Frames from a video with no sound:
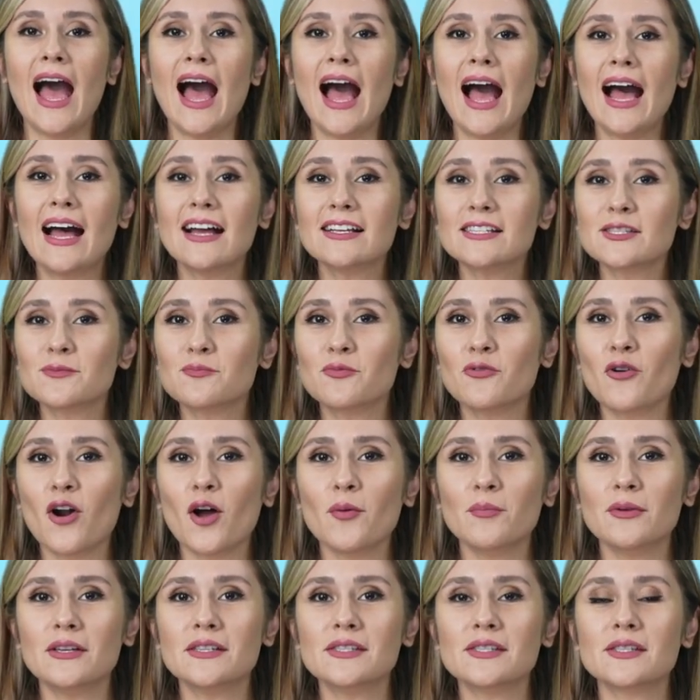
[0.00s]
As
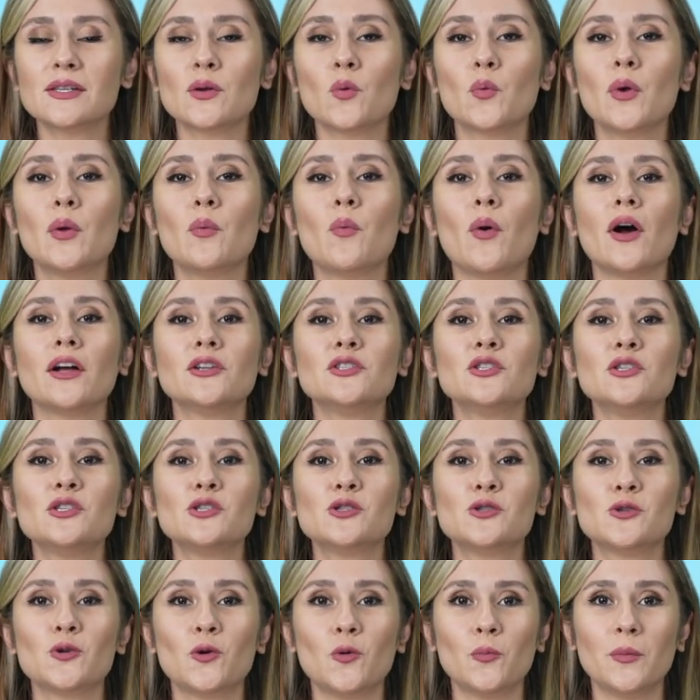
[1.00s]
promised, we want to
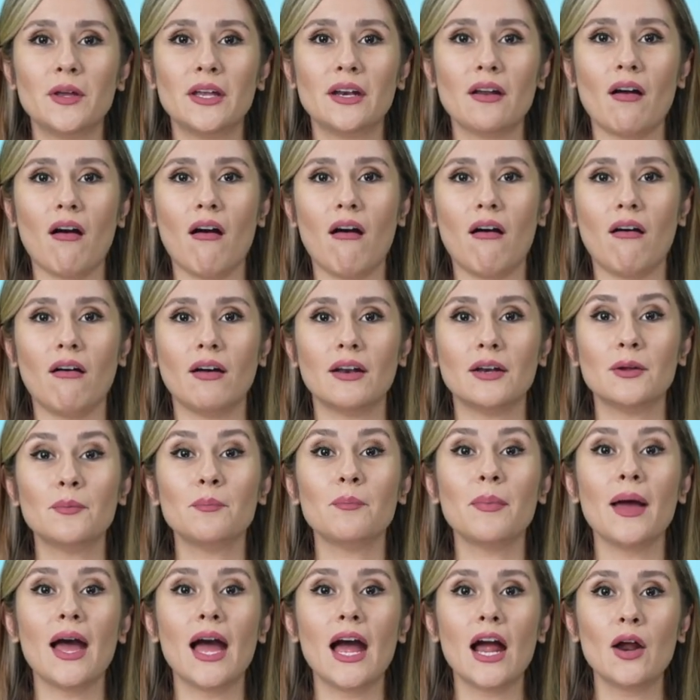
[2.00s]
zoom in on
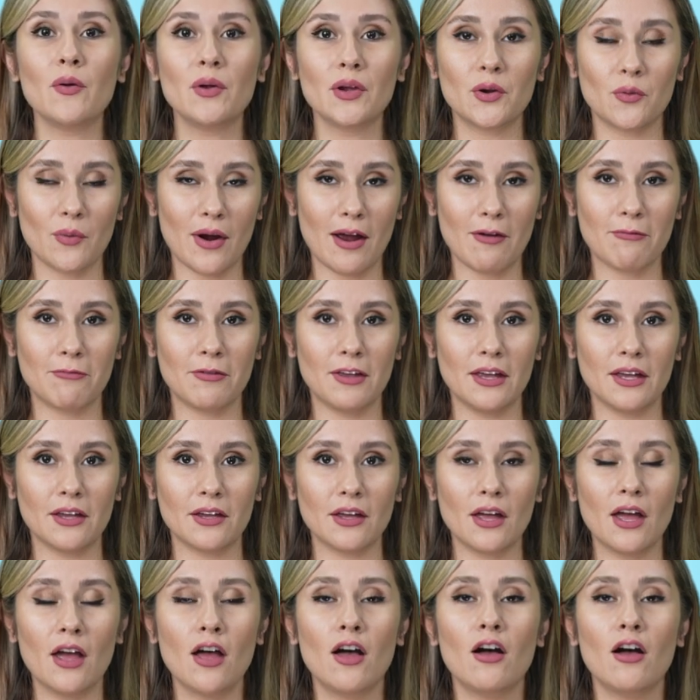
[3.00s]
paragraphing,